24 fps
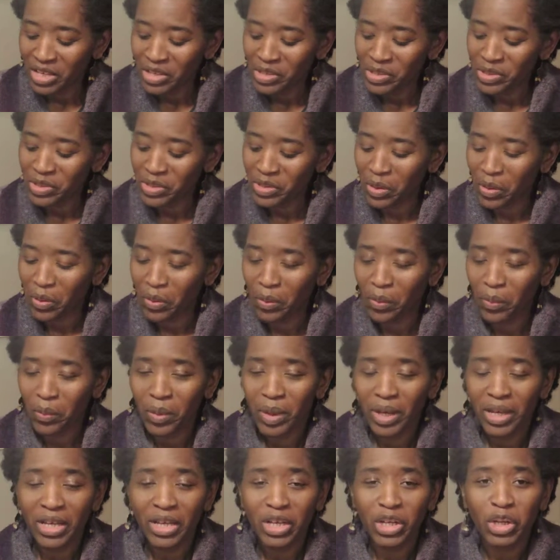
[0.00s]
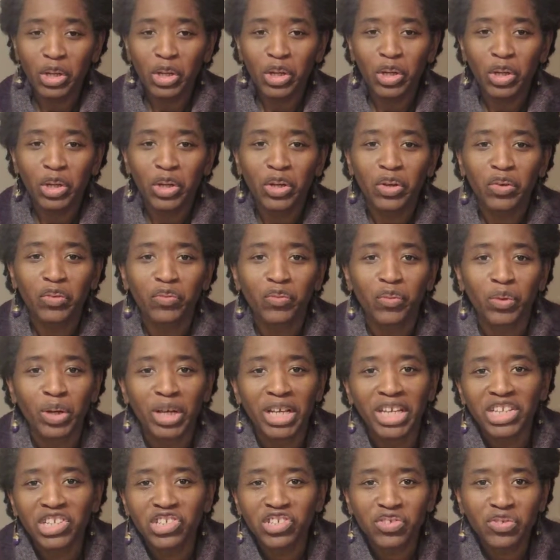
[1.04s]
So for
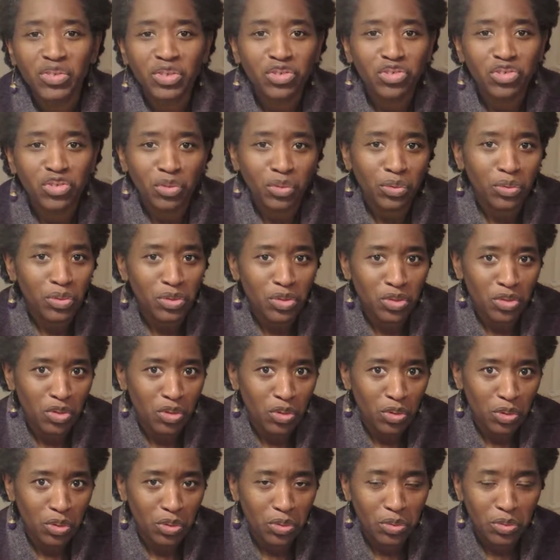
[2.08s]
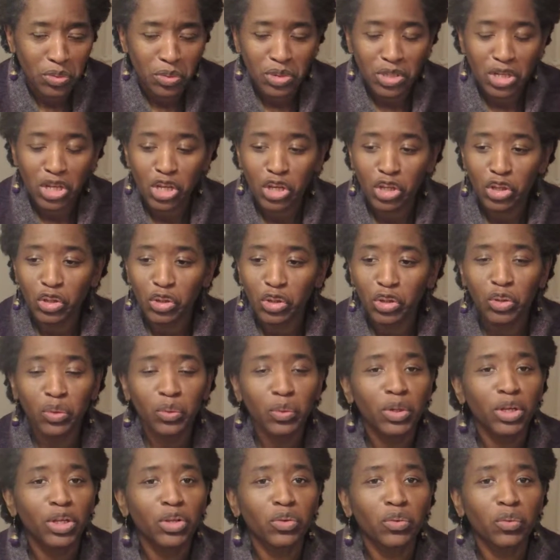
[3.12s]
each of the journals you use,
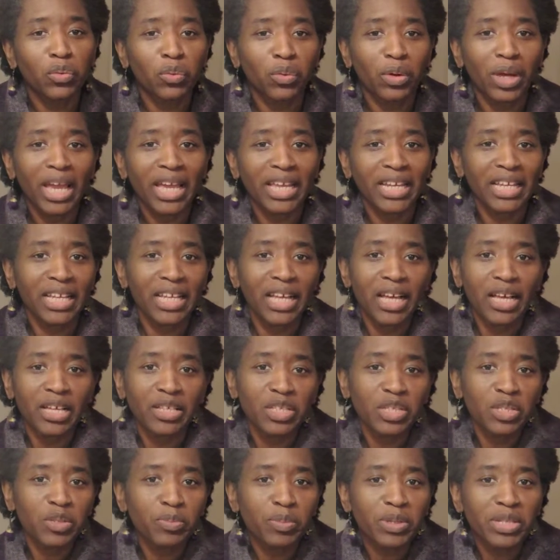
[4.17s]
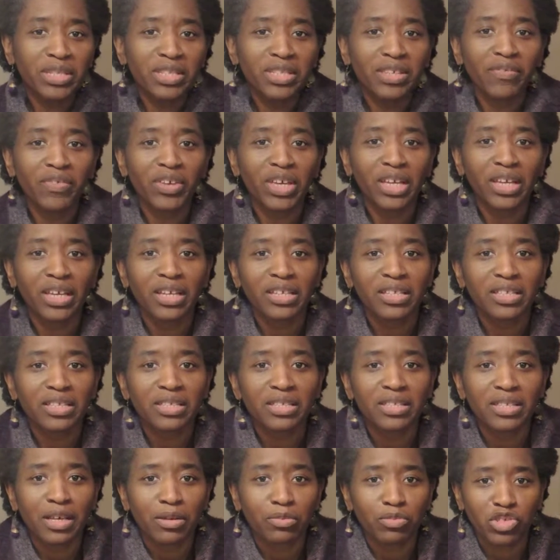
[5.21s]
you can create a specific
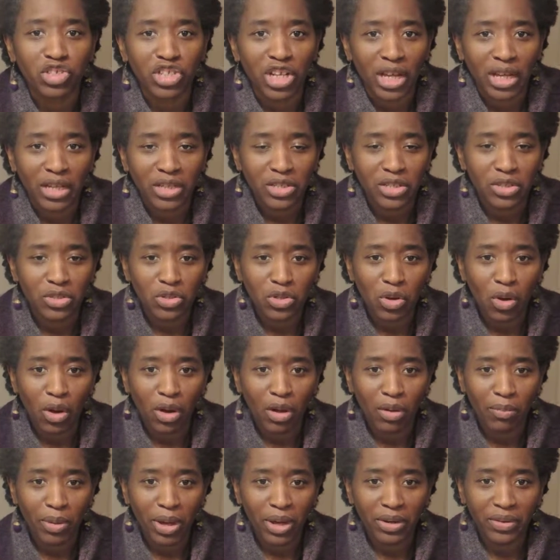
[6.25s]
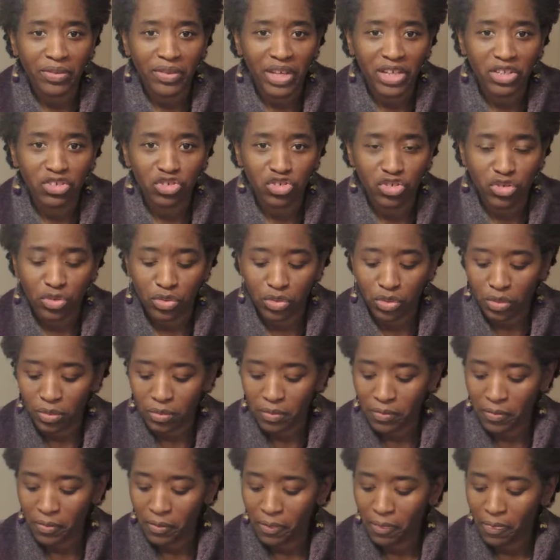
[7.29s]
subject to talk about in that journal.
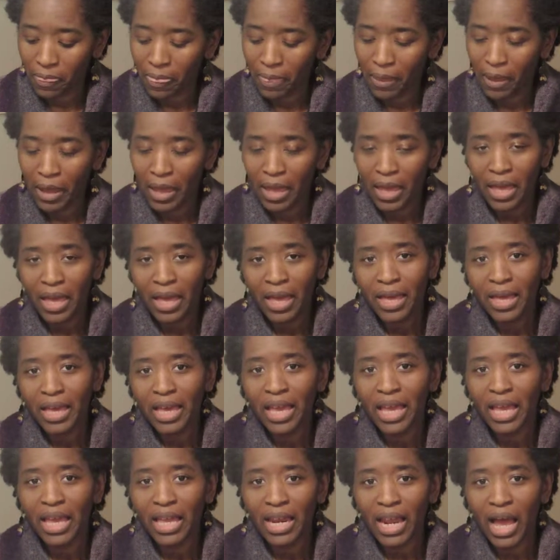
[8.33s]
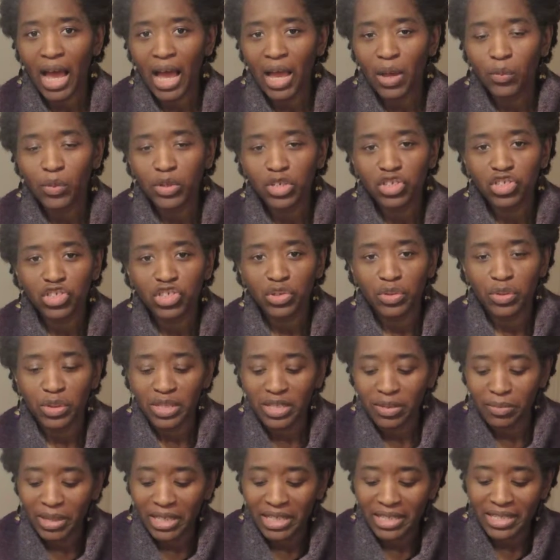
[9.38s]
And I want to show you
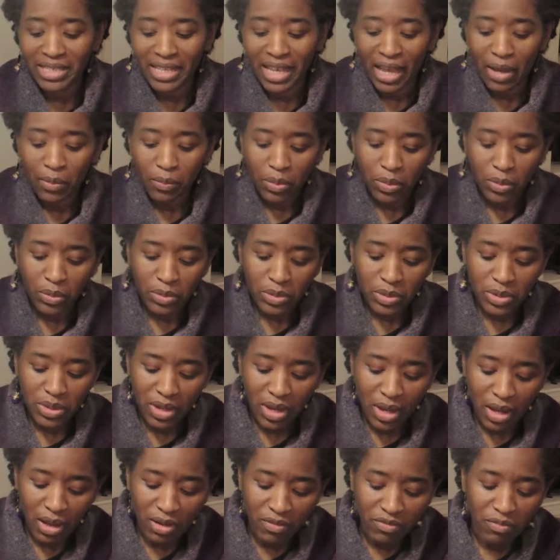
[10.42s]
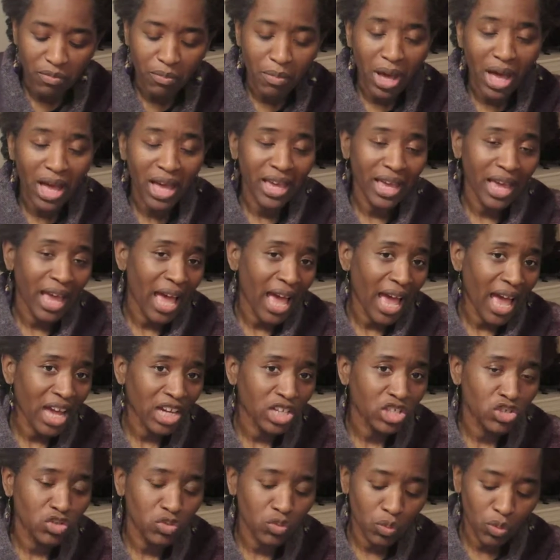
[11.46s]
some examples of my
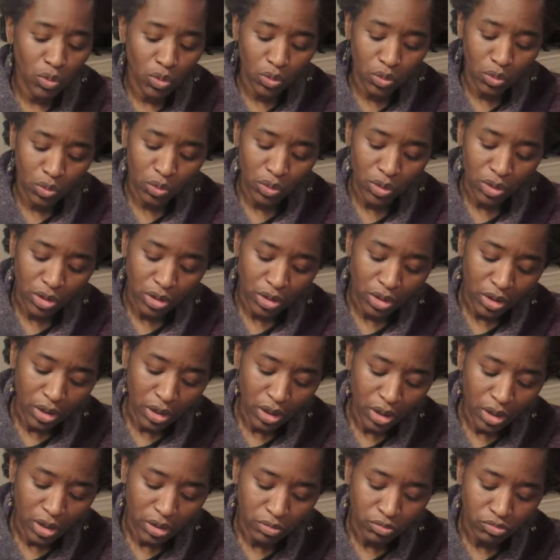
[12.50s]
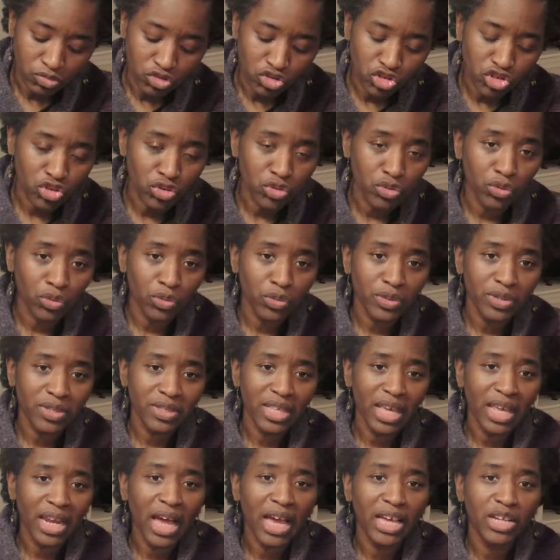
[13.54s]
actual journals
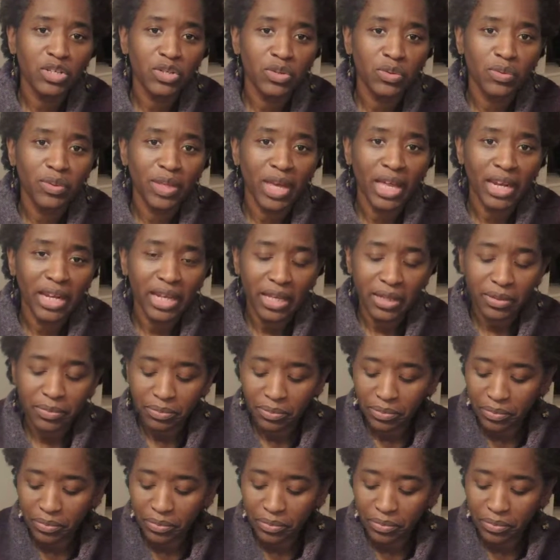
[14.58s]
that I do that in.